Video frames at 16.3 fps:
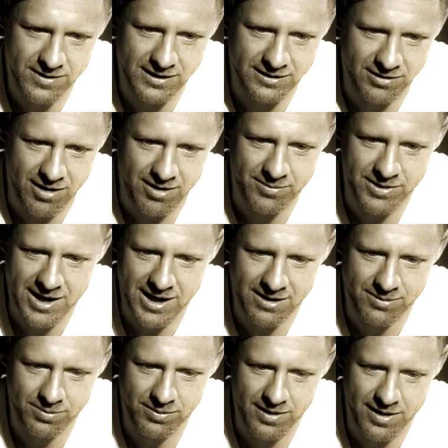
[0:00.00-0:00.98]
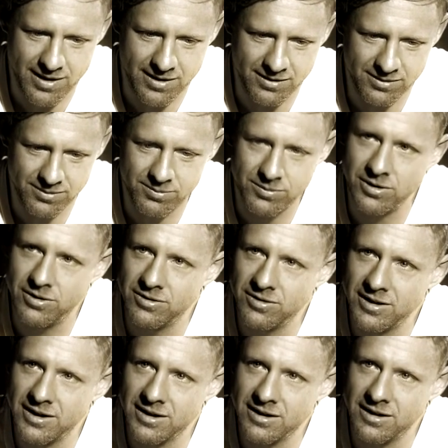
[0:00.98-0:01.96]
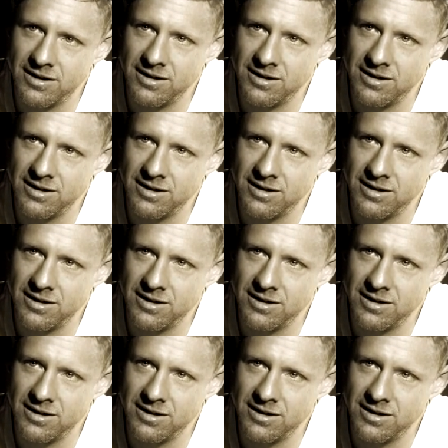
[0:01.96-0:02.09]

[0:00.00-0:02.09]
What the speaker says: taught me how to play music,